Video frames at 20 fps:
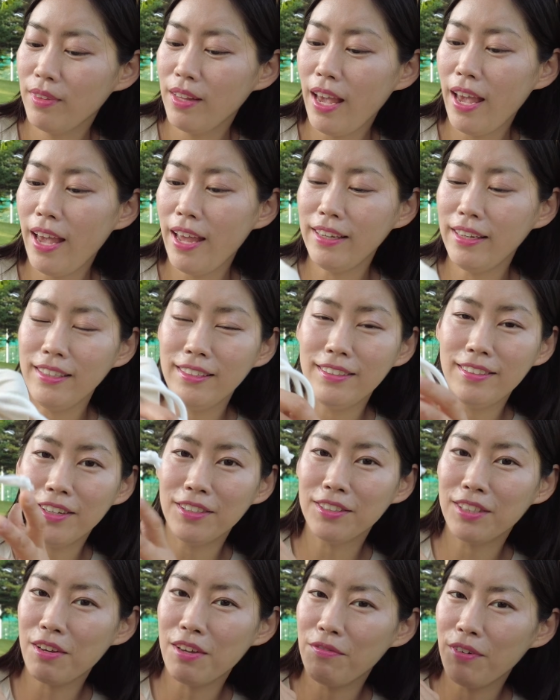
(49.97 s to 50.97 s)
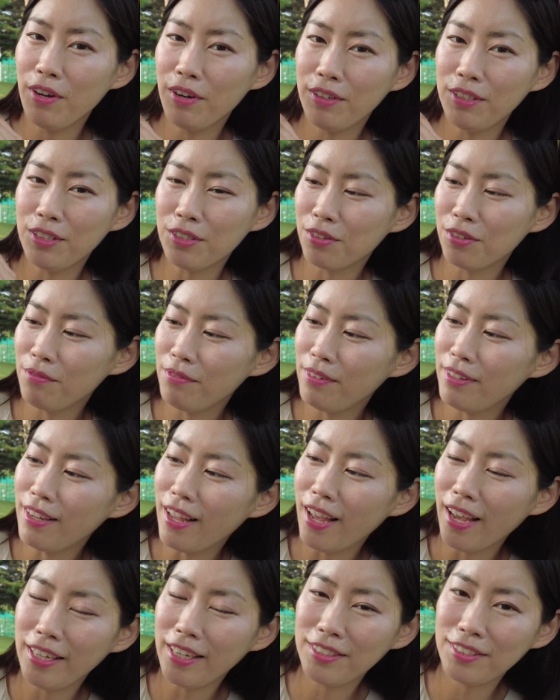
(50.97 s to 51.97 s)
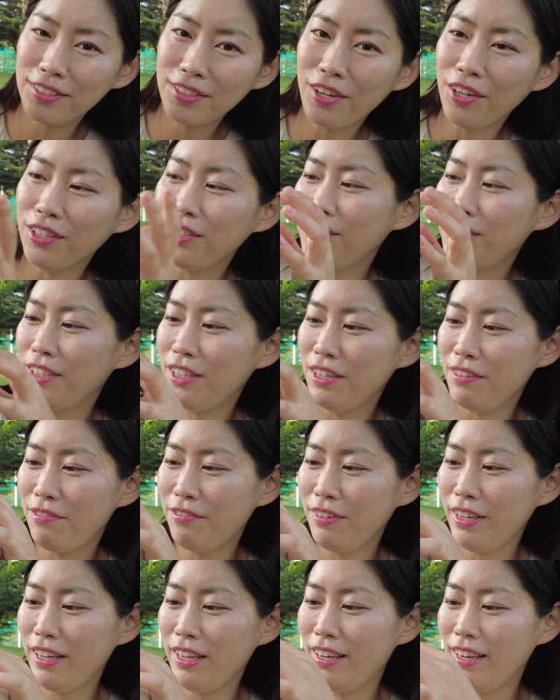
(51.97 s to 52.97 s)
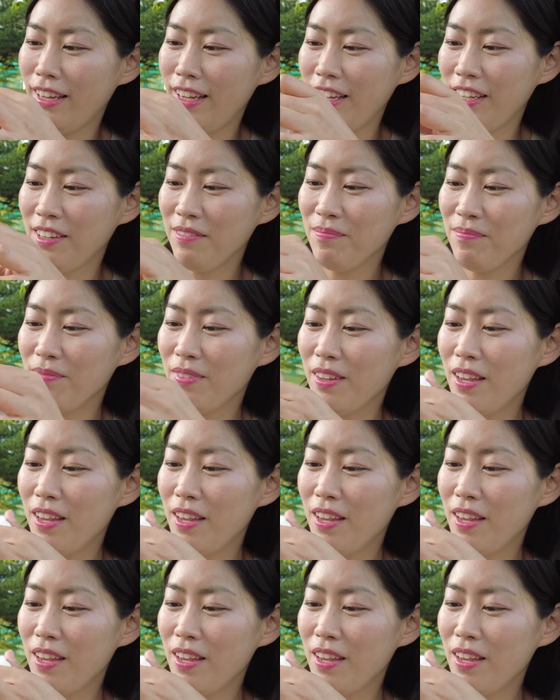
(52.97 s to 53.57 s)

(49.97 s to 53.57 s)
and it does a very sort of nice cottony feeling.